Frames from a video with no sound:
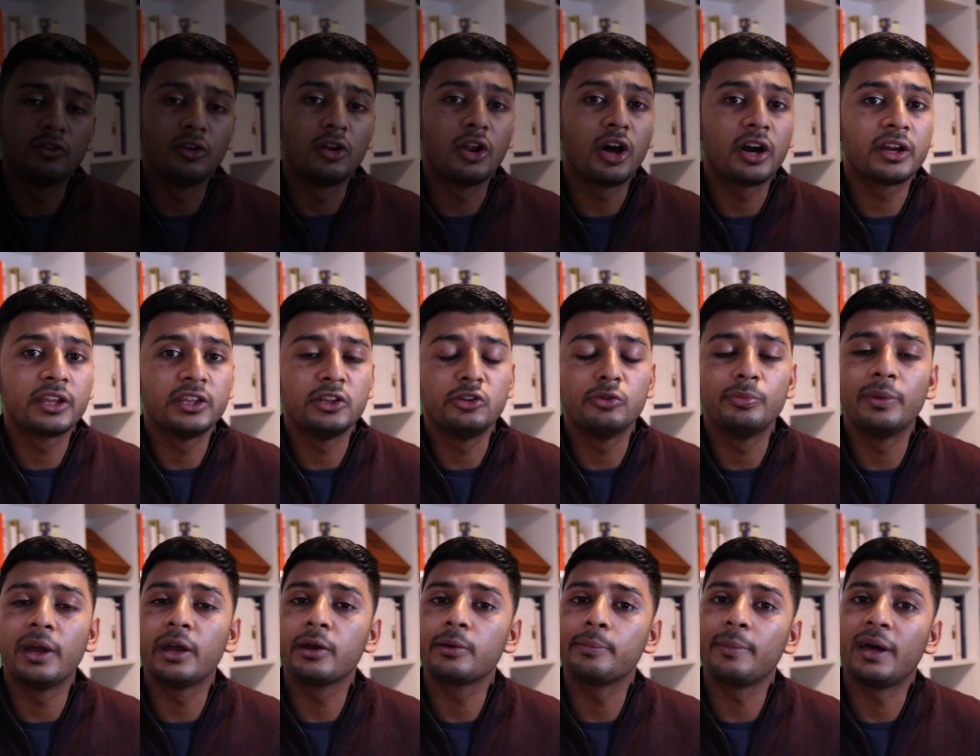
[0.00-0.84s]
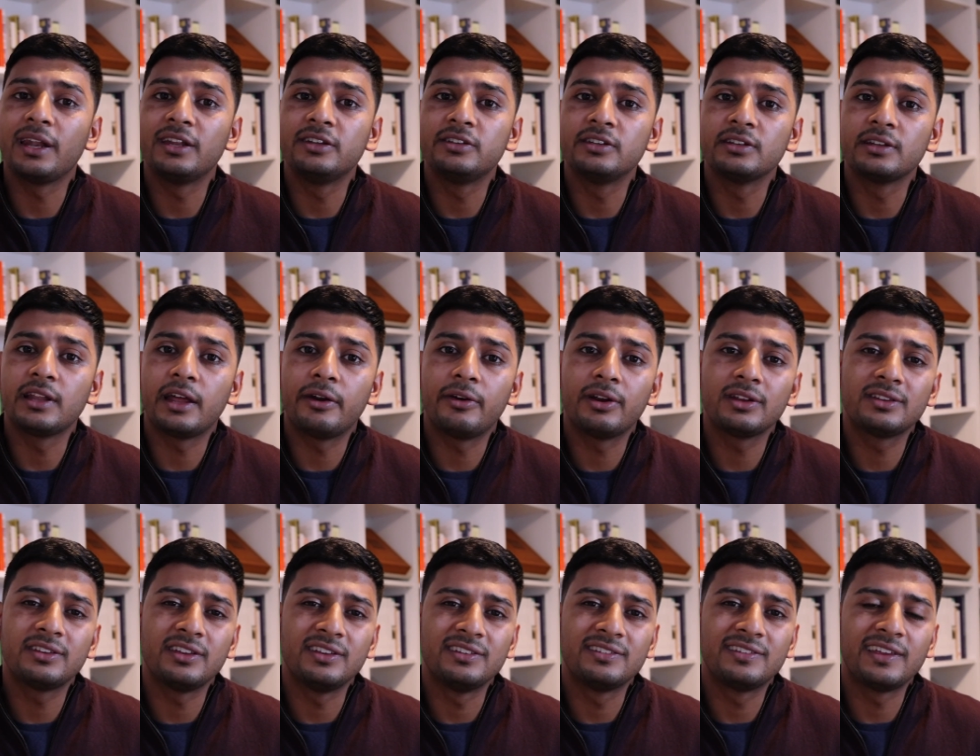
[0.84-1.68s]
you're lucky, you make managing
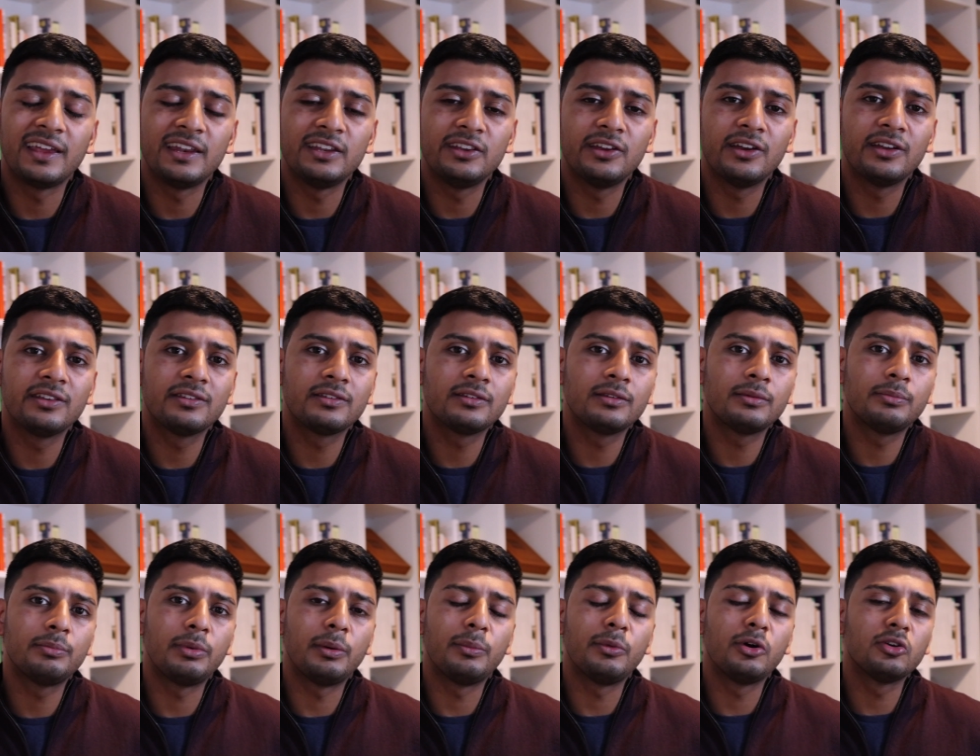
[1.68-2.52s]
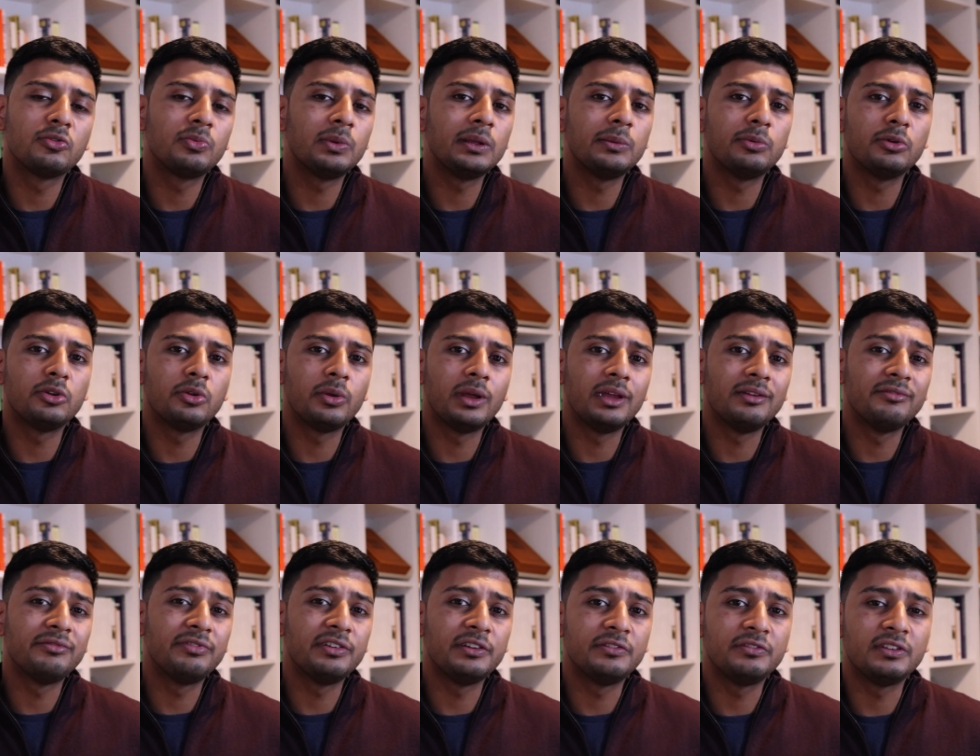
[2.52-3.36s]
director in 10 years, but most people do it
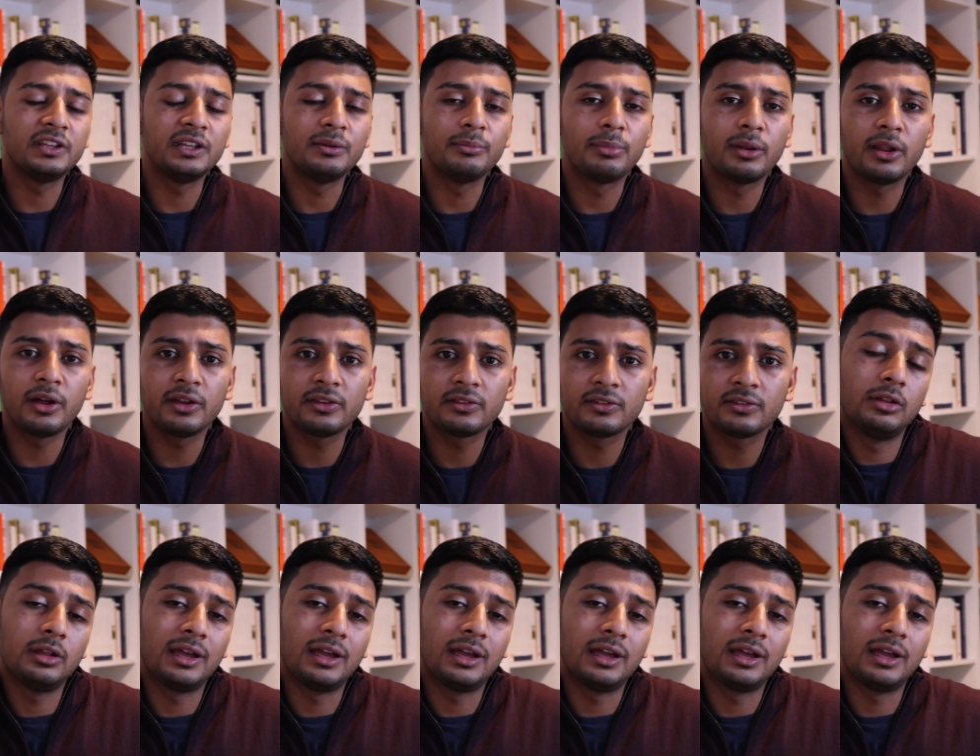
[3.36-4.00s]
in 15 plus.